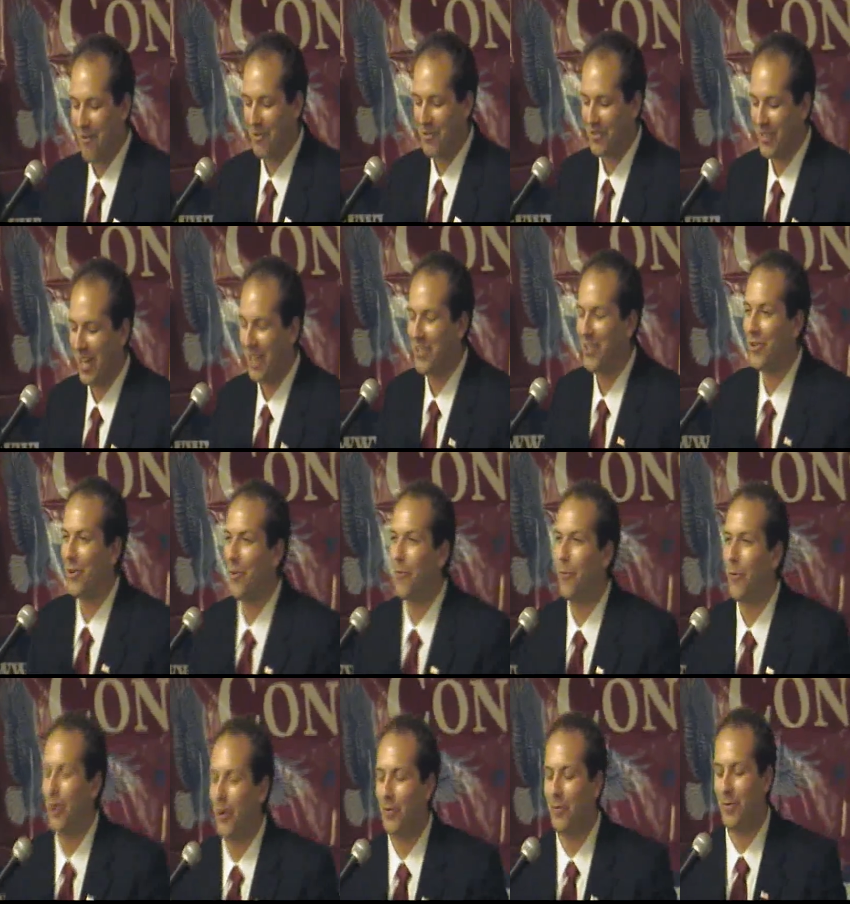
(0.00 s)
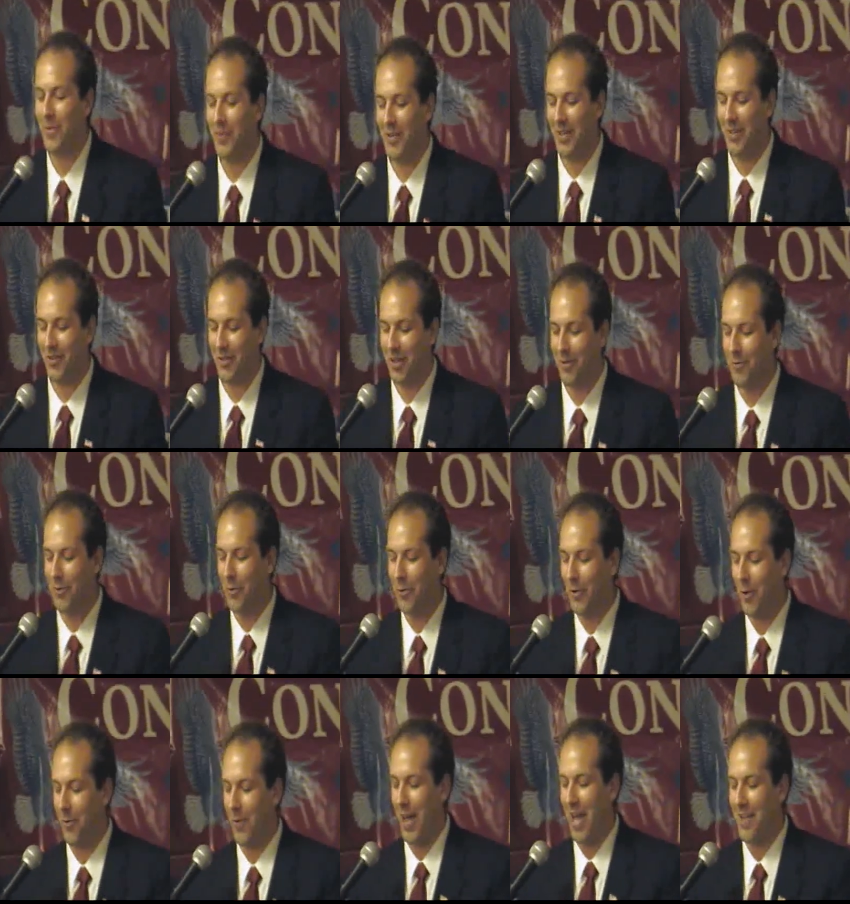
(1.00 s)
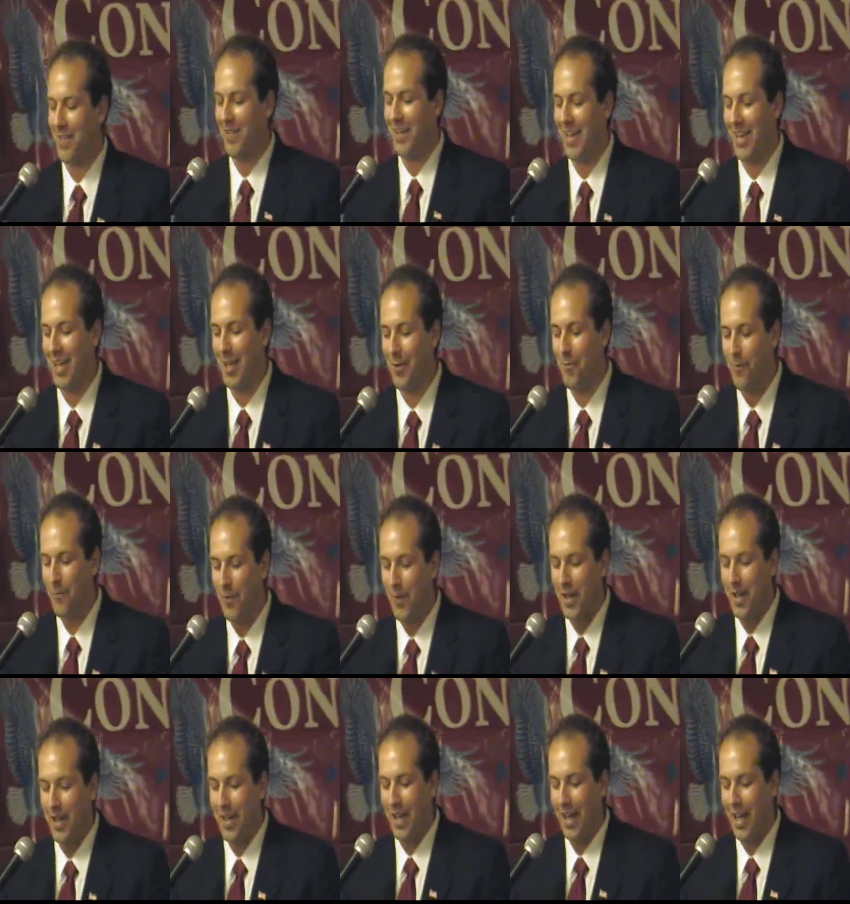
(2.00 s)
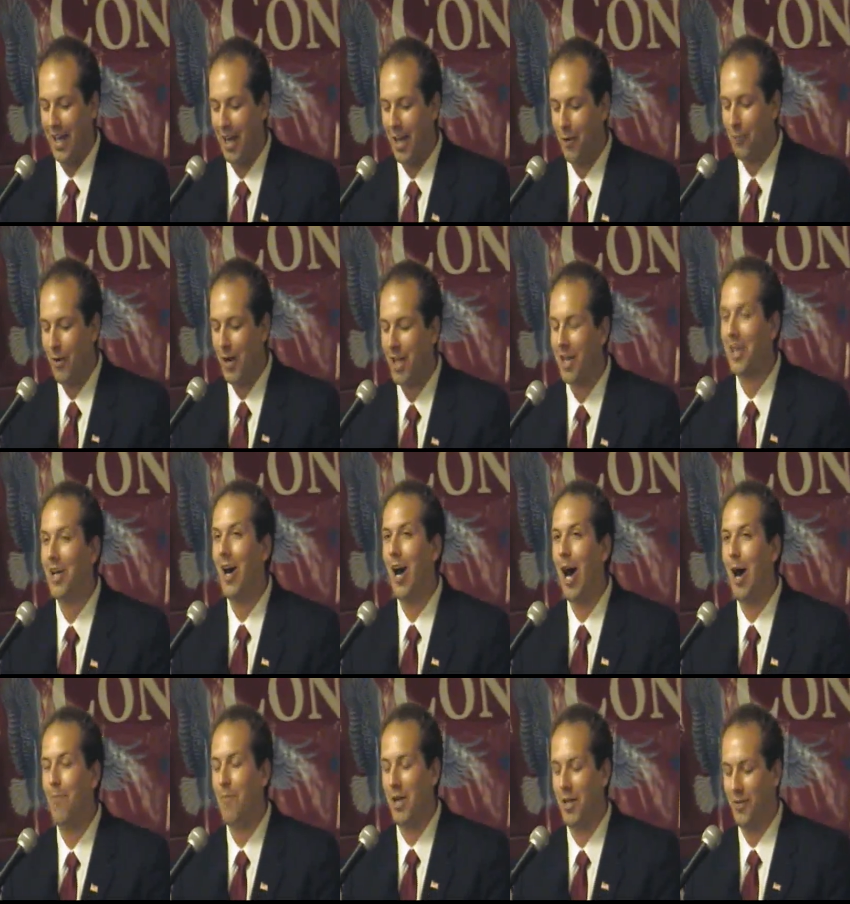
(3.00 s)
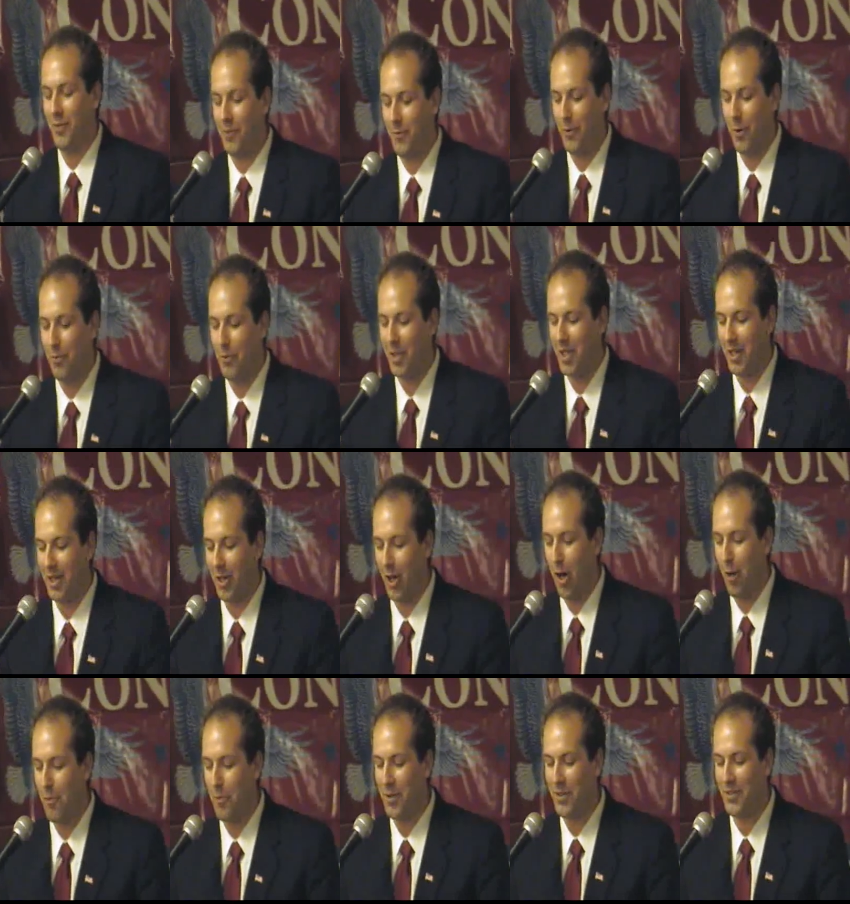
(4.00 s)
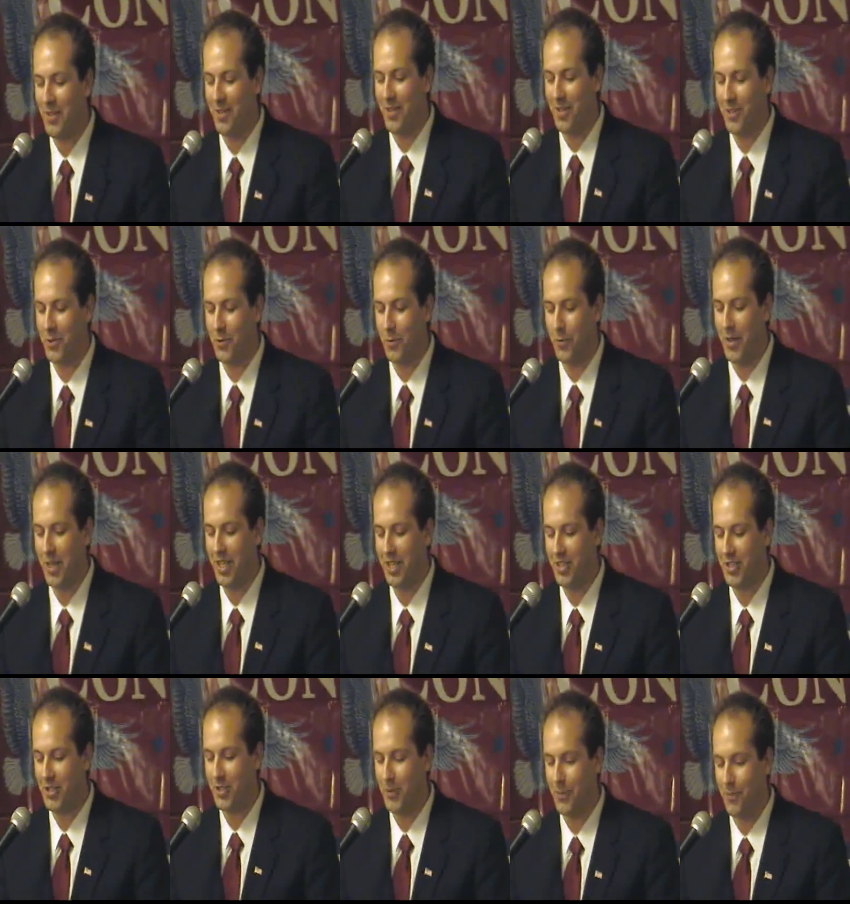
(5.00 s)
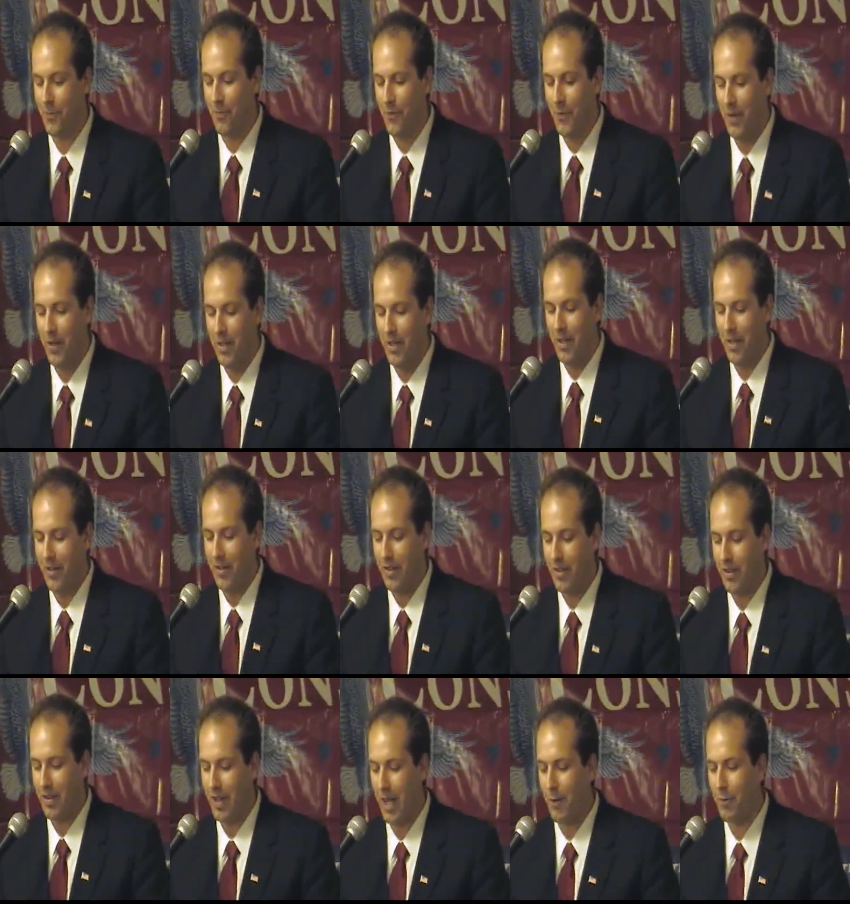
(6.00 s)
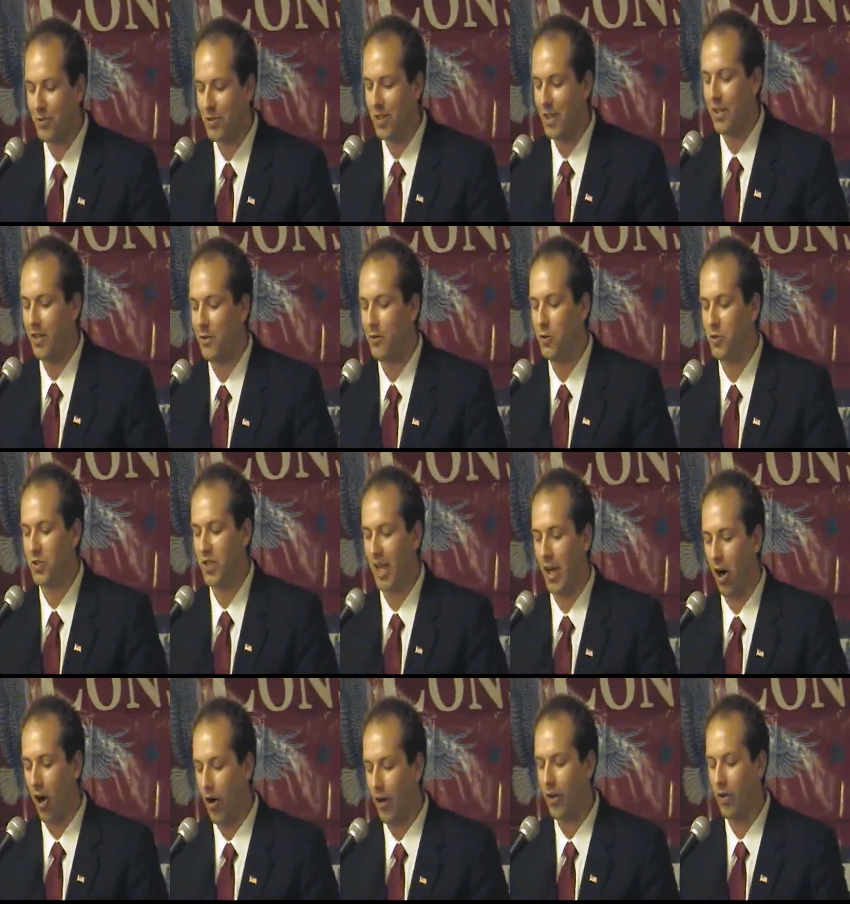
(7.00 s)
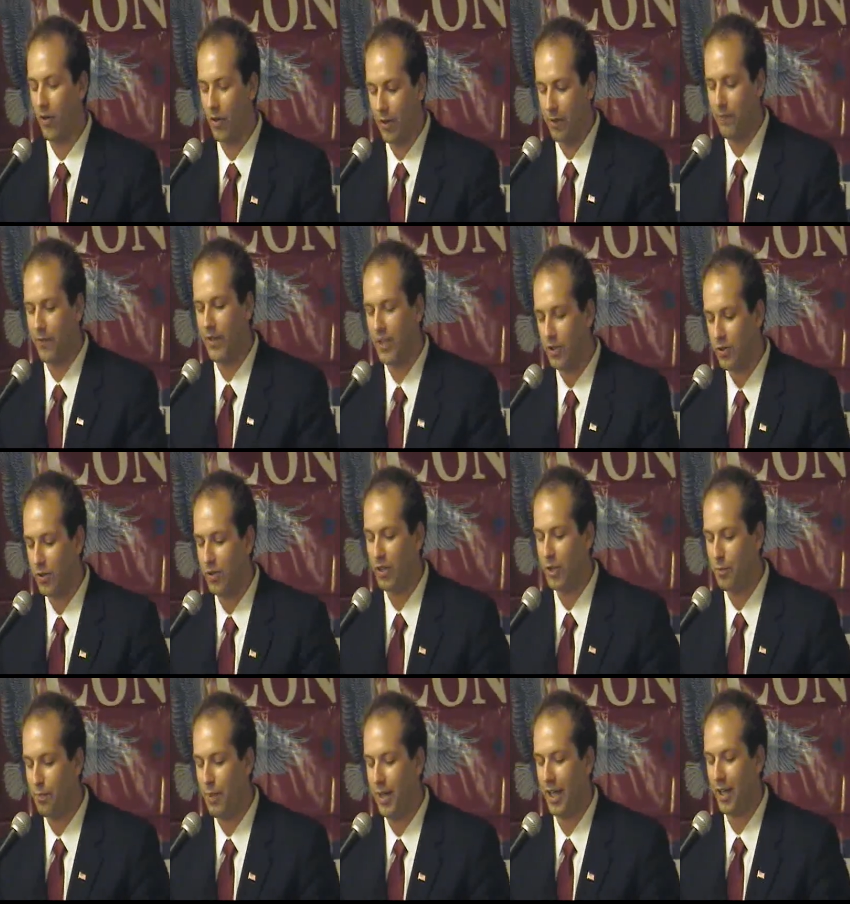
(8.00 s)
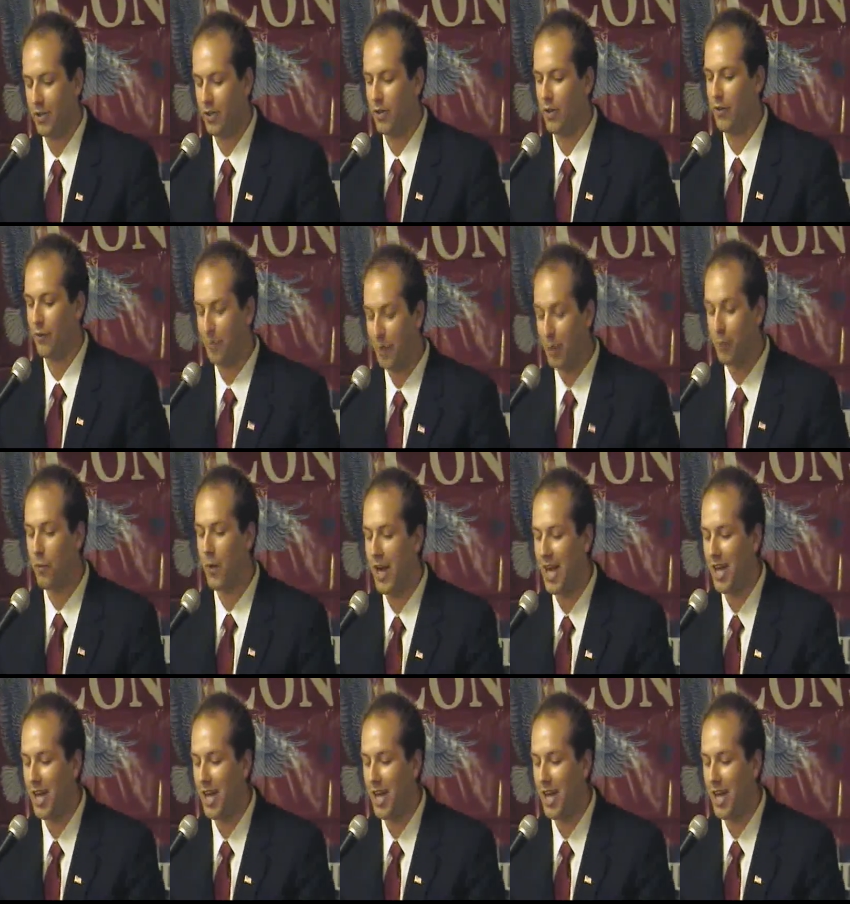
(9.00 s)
I was on Your World with Neil Cavuto that day, and I read a comment from the incumbent in this race that was in a Newsday article that featured this picture of